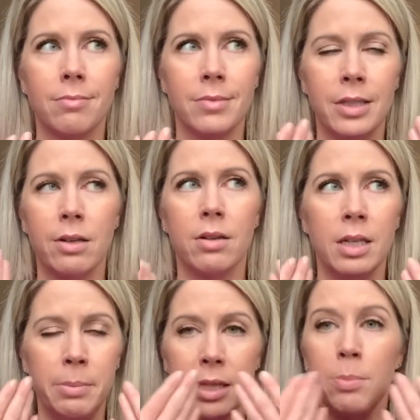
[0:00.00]
literally
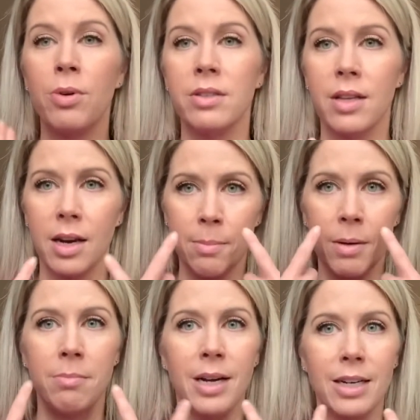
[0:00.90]
be at the point that
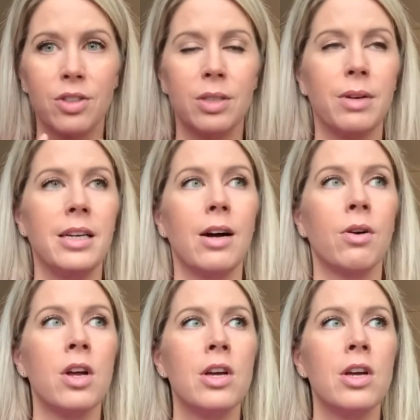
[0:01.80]
I'm actually right now.